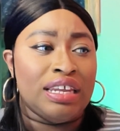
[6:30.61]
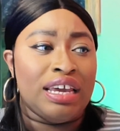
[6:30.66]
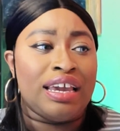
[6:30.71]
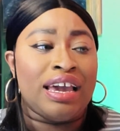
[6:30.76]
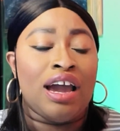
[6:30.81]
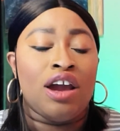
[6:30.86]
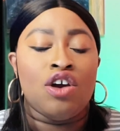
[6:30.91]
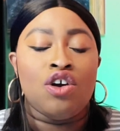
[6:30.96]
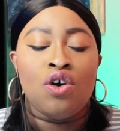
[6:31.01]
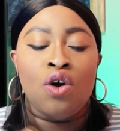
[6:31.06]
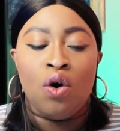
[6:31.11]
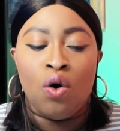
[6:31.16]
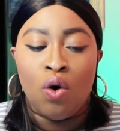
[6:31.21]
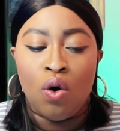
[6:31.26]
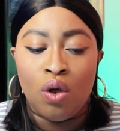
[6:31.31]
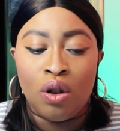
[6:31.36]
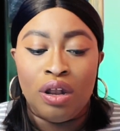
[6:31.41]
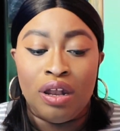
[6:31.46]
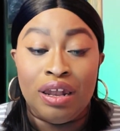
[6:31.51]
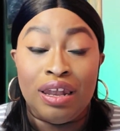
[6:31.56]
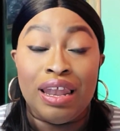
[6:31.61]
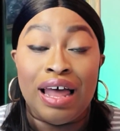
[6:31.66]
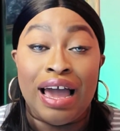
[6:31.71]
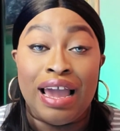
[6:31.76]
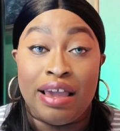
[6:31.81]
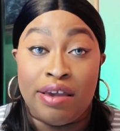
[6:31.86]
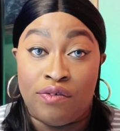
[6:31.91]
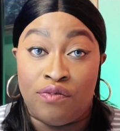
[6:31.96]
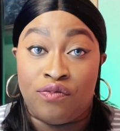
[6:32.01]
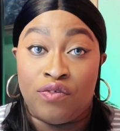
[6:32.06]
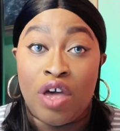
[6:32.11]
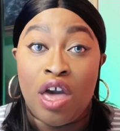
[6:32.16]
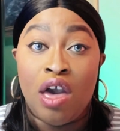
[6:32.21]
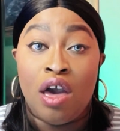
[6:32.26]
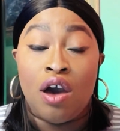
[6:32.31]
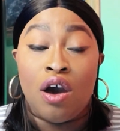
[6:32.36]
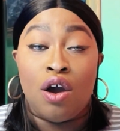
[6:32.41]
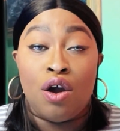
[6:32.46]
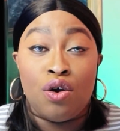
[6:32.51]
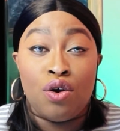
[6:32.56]
Like, her whole life,
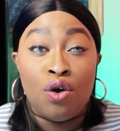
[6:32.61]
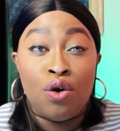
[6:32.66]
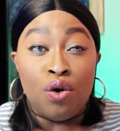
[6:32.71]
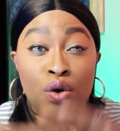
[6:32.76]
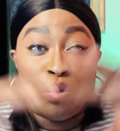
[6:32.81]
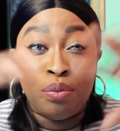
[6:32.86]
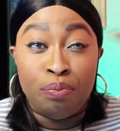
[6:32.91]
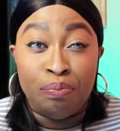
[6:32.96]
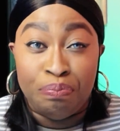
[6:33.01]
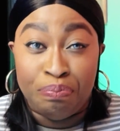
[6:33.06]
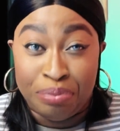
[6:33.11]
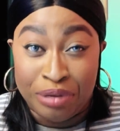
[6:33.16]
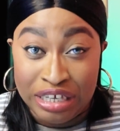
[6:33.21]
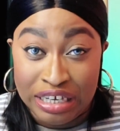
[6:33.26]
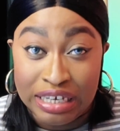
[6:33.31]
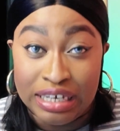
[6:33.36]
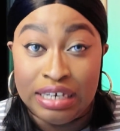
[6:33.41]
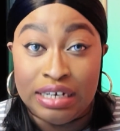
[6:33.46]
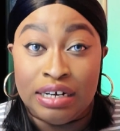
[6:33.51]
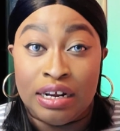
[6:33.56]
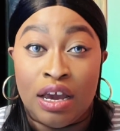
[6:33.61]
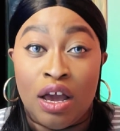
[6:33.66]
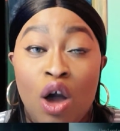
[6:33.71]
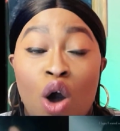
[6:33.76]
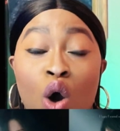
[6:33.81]
her whole being